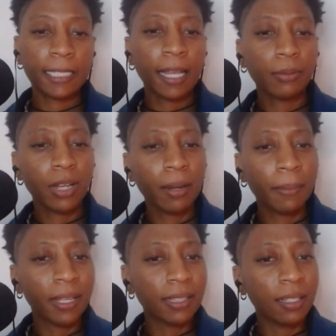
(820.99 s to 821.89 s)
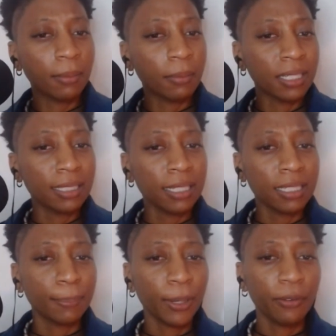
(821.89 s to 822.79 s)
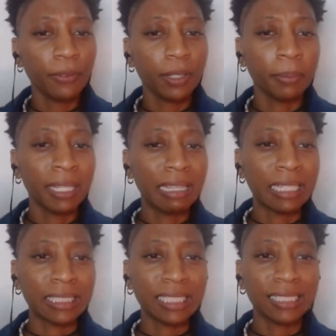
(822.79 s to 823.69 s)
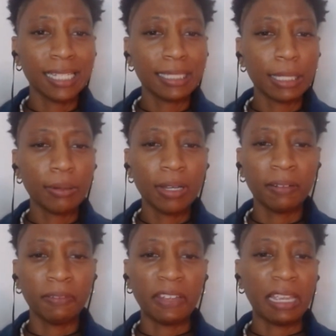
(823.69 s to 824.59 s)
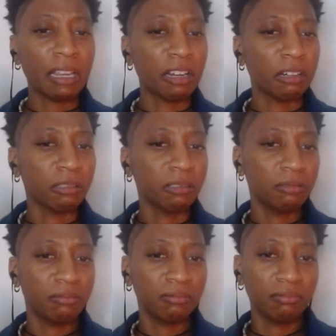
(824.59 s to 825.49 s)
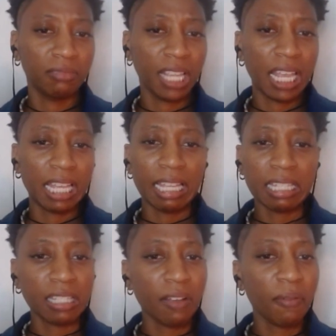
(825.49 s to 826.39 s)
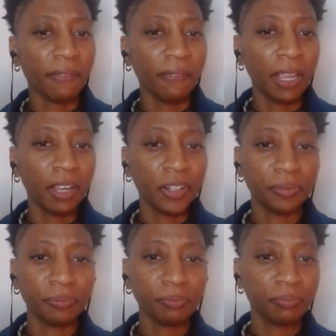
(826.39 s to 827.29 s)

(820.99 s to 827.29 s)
stop trying to make them into these perfect beings because that's so unfair. It's so unfair